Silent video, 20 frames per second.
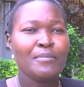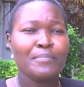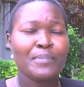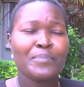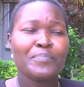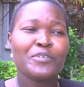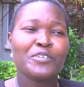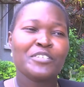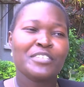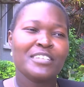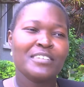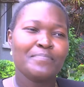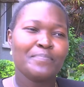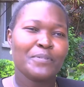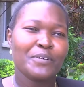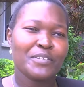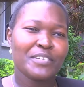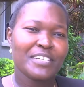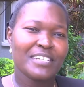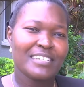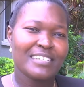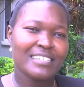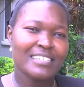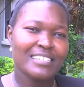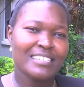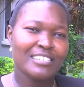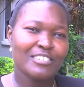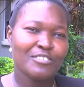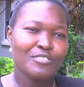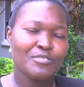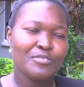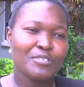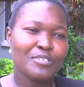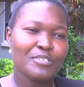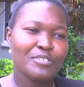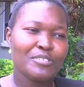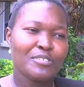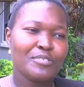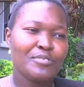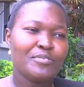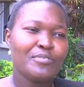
but most importantly, to also